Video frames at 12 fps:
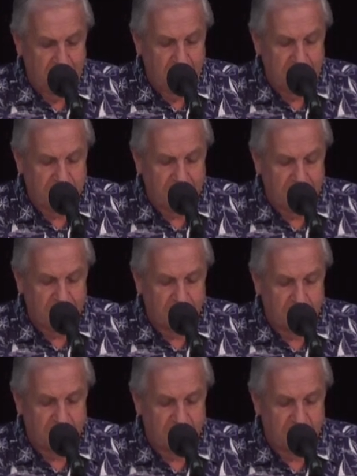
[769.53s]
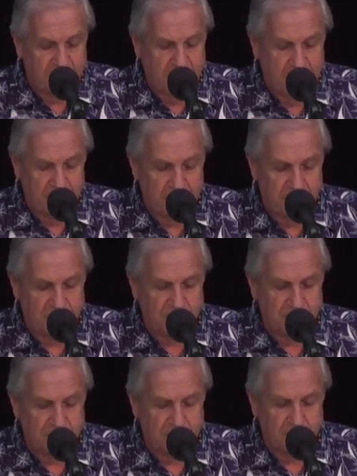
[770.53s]
He said in verse 38, This
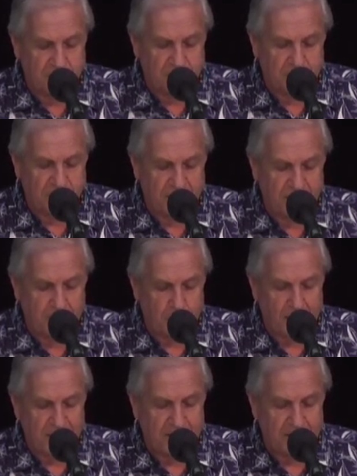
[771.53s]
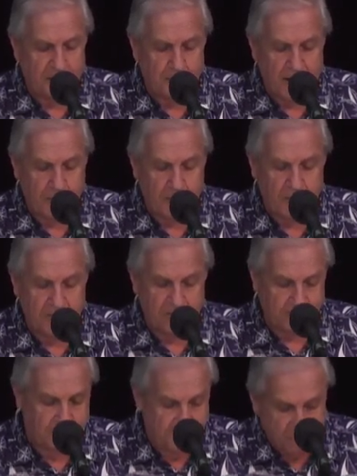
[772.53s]
is the first and great commandment,
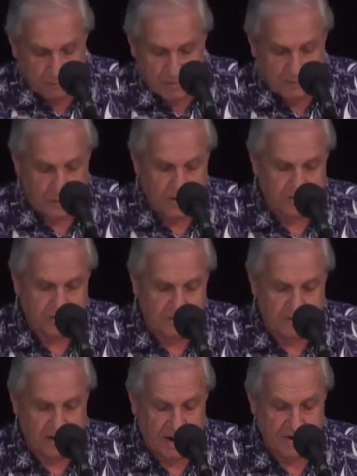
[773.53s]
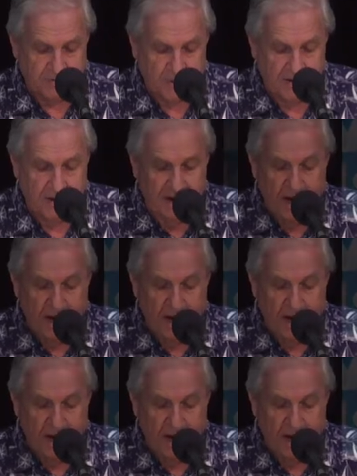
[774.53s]
referring to the last one.